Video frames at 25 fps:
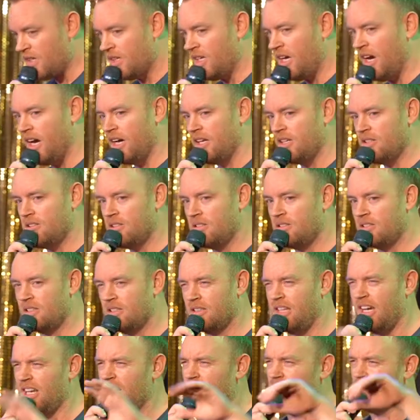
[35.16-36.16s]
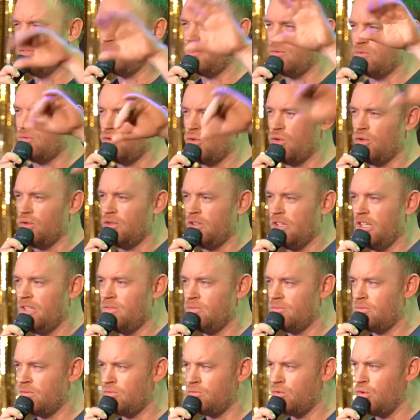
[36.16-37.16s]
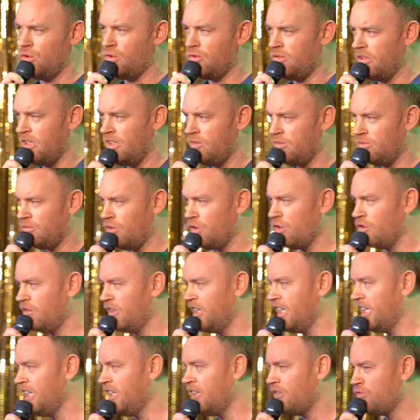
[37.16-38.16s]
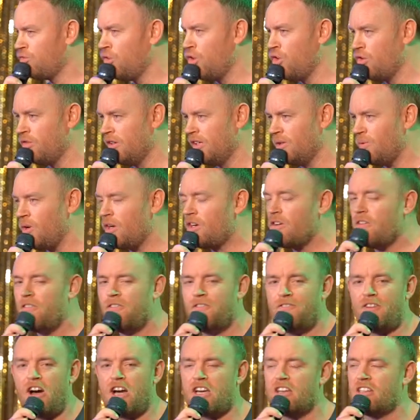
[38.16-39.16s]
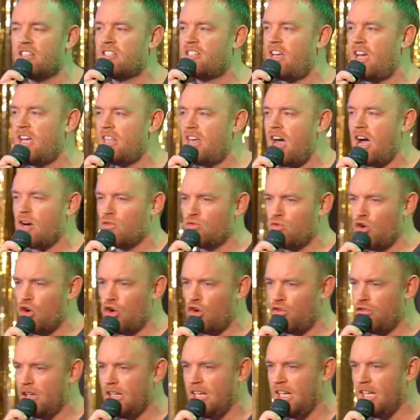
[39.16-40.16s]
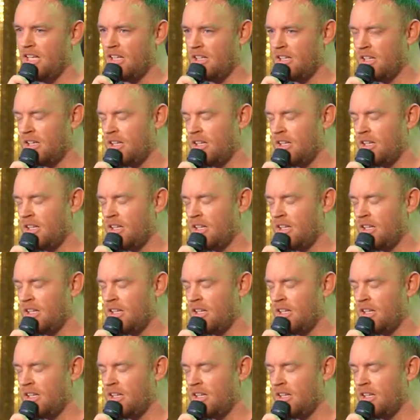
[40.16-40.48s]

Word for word: and they live rural, rural, rurally, rural. What can I fucking say that? Rurally.